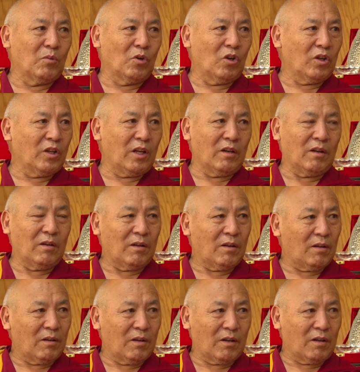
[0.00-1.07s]
more than
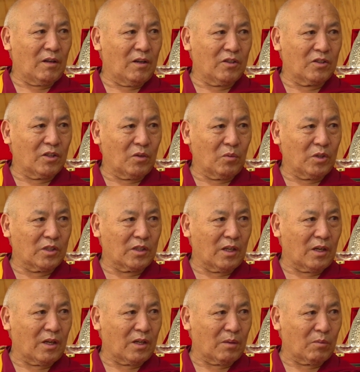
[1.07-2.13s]
a religion which
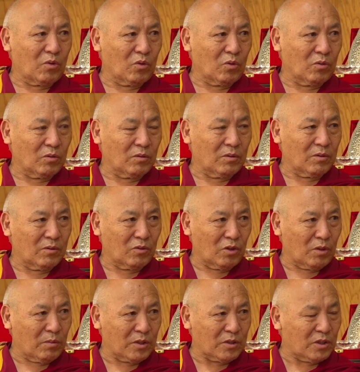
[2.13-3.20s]
can adapt to
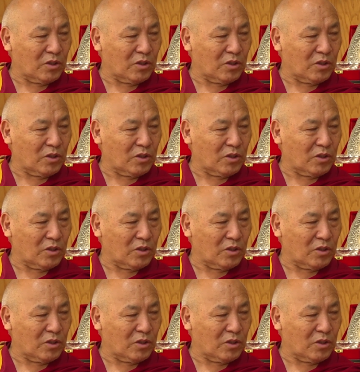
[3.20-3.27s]
21st